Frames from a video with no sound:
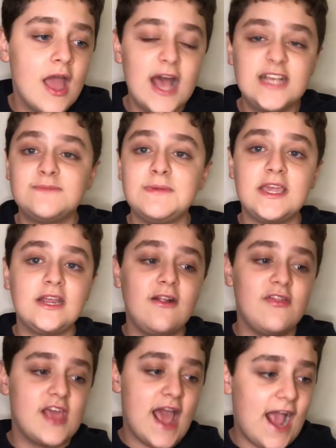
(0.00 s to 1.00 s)
Uh, speaking
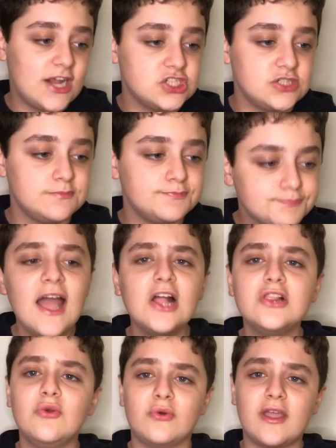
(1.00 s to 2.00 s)
of the action,
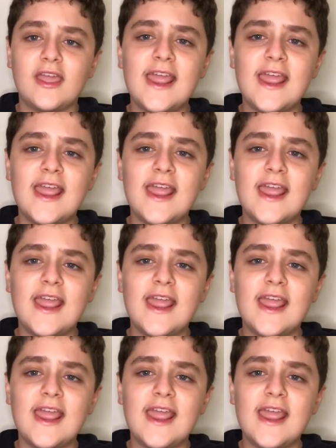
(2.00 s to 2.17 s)
look,